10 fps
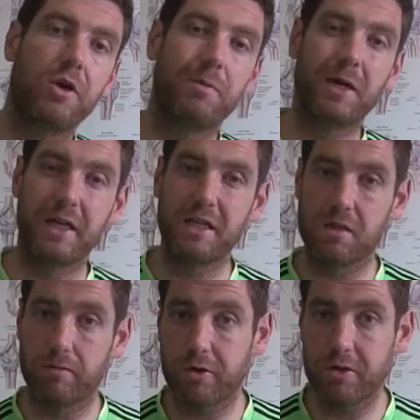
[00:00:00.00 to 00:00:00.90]
or you might need
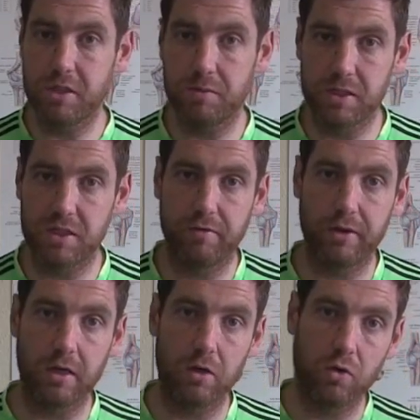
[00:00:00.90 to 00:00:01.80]
some very
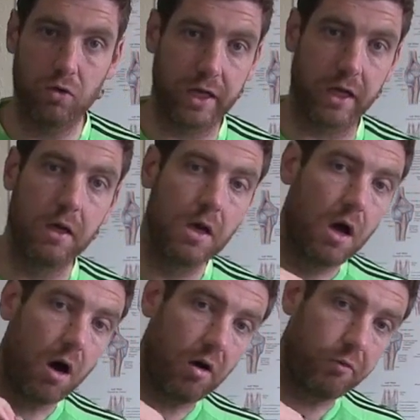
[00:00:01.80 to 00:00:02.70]
specific loading
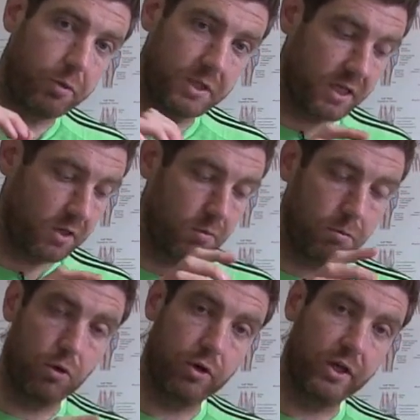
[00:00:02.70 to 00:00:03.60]
of particular
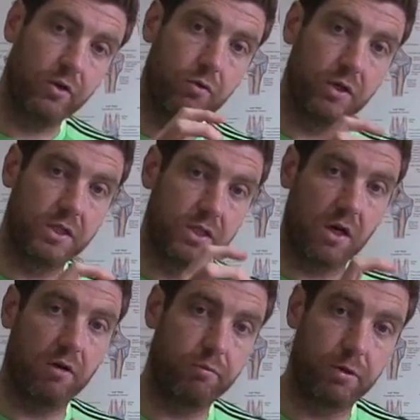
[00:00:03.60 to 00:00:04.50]
motor units
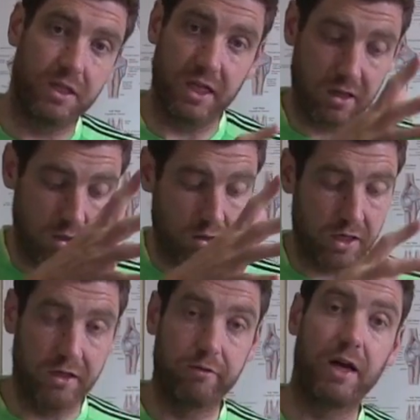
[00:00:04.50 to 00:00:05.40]
of particular
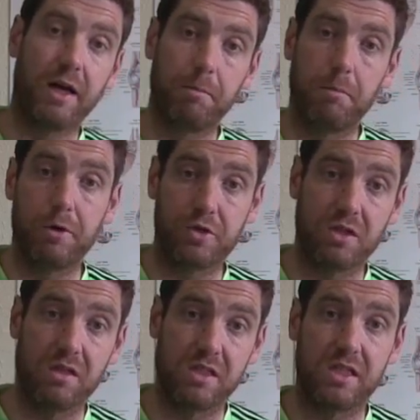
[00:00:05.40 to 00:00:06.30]
kind of
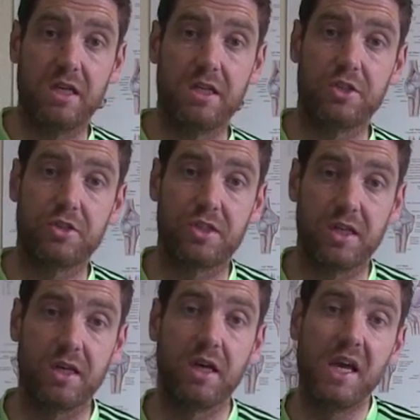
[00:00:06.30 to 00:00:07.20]
muscles
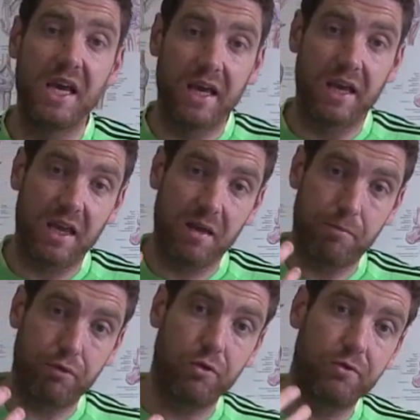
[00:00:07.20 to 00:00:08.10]
to
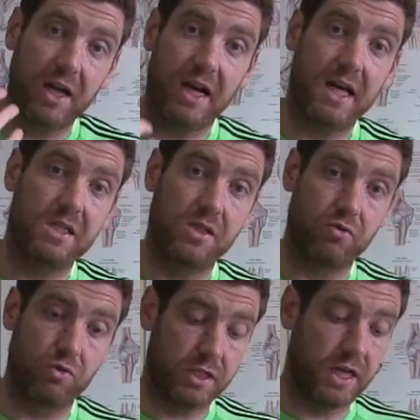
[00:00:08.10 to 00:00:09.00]
improve that
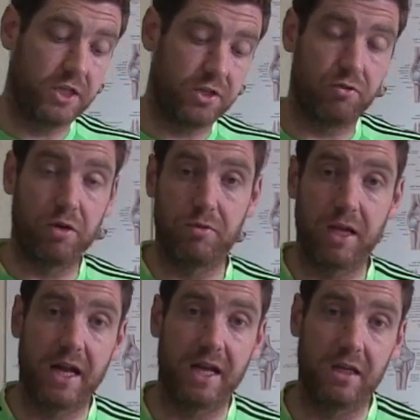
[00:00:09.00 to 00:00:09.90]
axis rotation around
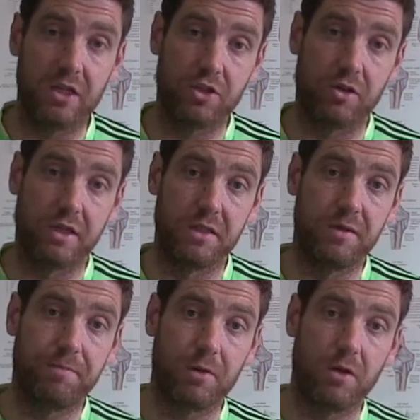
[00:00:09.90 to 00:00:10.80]
that ankle
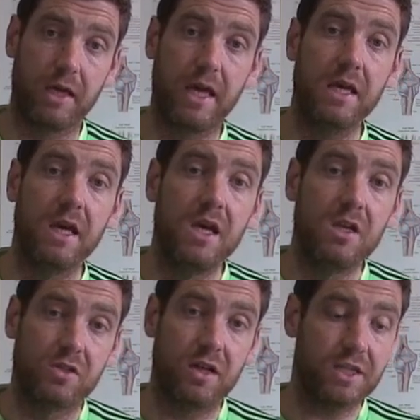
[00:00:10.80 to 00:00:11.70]
joint, okay?
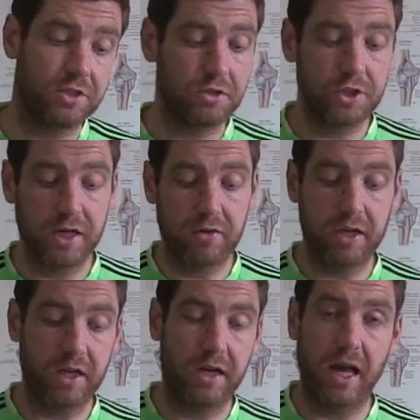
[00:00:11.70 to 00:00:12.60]
So that's your
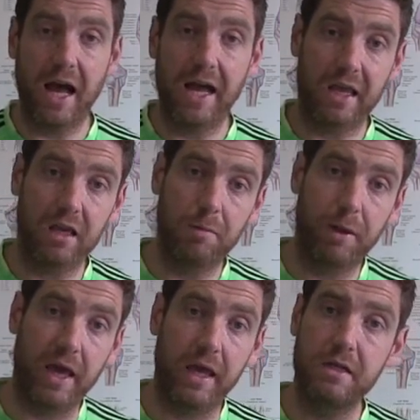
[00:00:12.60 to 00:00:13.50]
generic kind of ankle
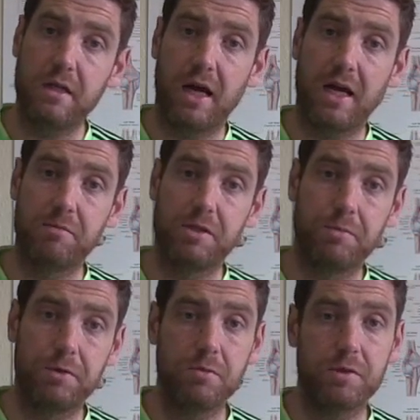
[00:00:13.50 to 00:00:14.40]
pain
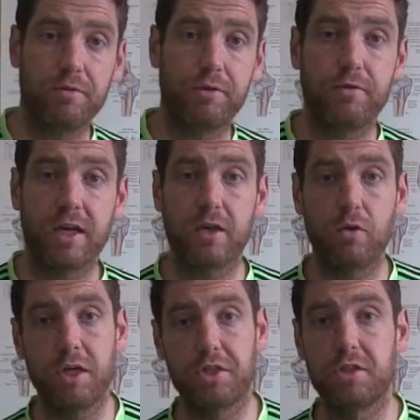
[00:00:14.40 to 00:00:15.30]
symptoms. If you have any
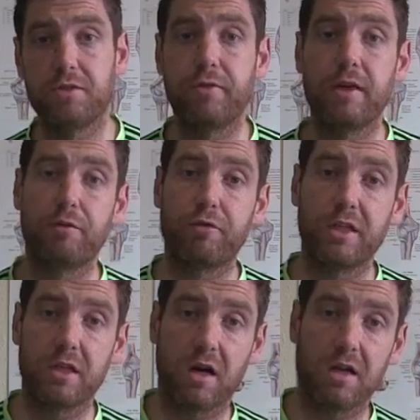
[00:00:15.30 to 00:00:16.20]
questions, feel
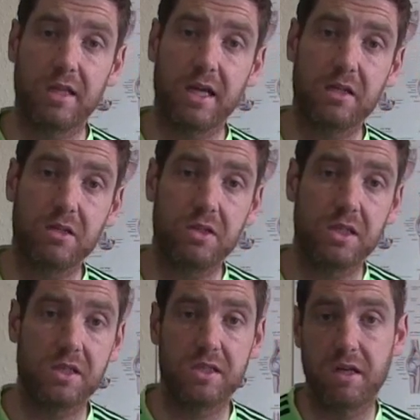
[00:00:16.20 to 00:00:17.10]
free to contact us.
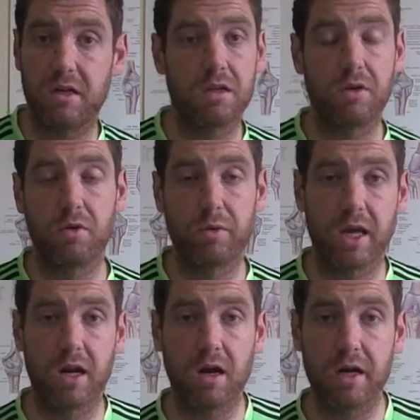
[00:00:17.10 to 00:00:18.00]
As I said, you know, we
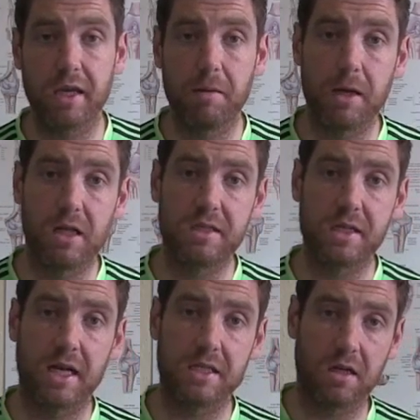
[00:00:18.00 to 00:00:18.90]
get a lot of emails
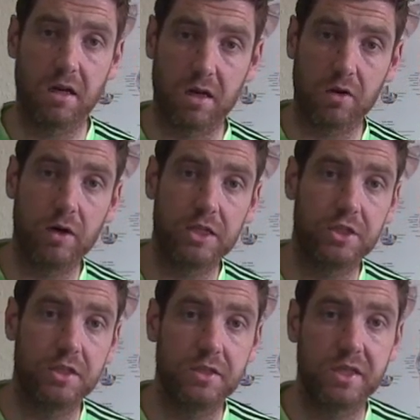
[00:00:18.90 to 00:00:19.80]
in asking a lot of
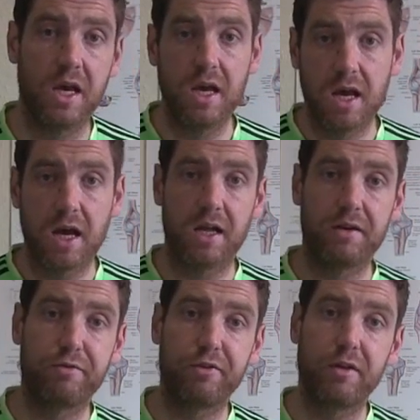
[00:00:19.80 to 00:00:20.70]
questions,
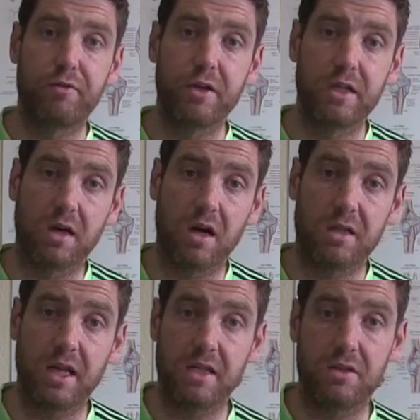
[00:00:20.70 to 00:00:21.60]
and feel free to
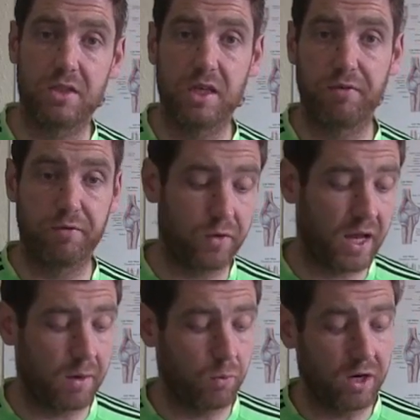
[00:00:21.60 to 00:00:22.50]
contact us if
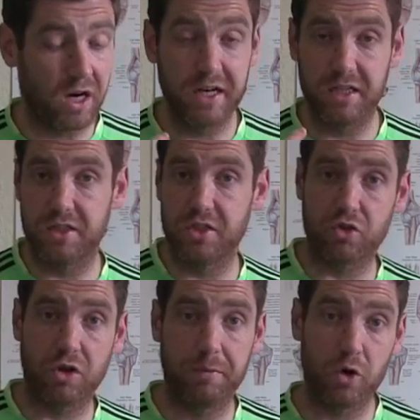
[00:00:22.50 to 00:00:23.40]
I didn't
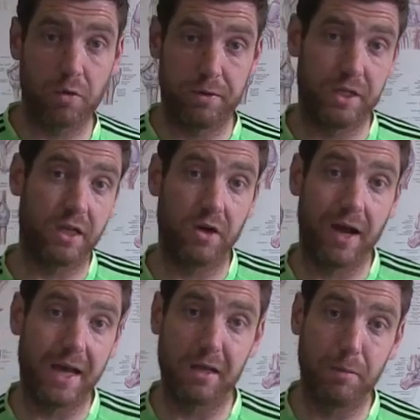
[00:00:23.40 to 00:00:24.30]
describe your
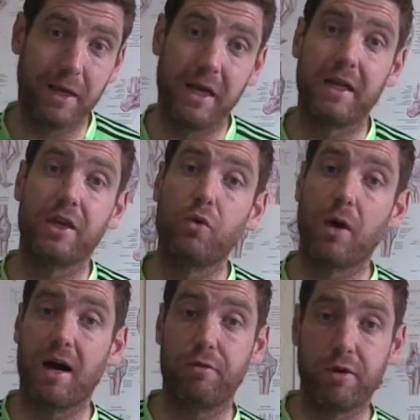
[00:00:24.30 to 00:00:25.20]
particular ankle pain that you
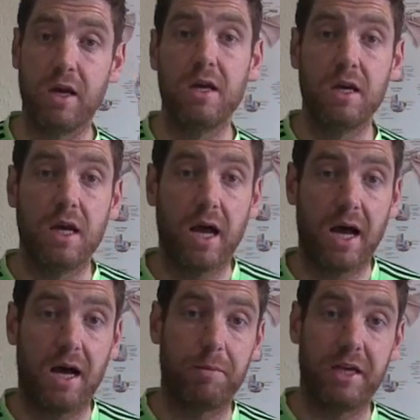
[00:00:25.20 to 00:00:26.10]
have
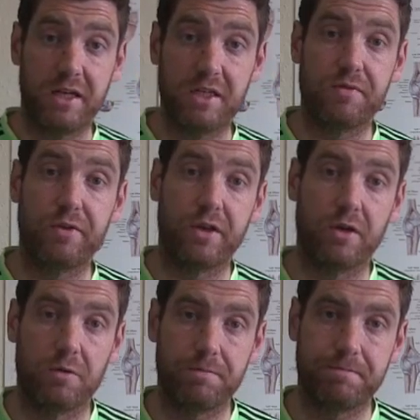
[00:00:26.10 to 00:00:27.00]
in this
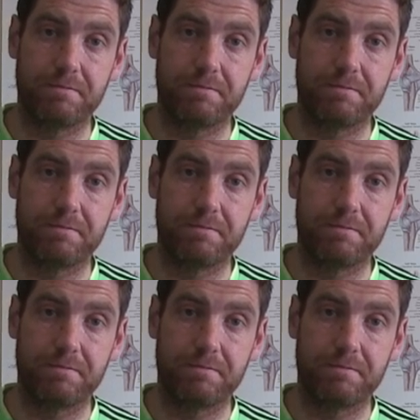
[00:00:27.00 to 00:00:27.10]
video.